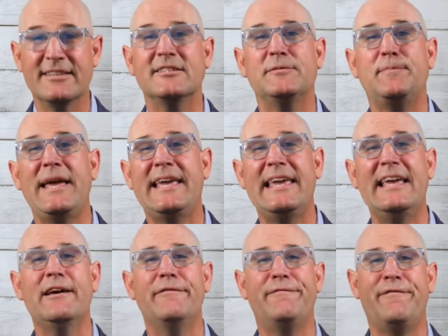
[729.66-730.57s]

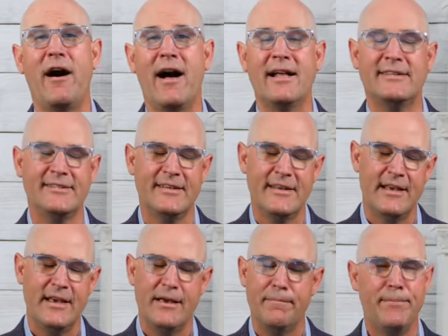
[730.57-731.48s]
speaking of fonts,
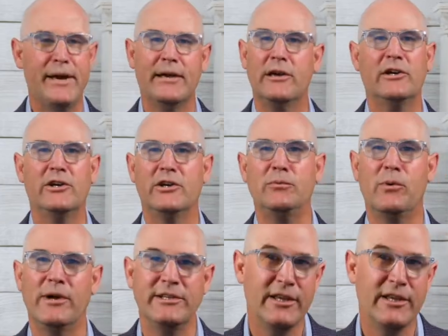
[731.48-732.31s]
pick a good one to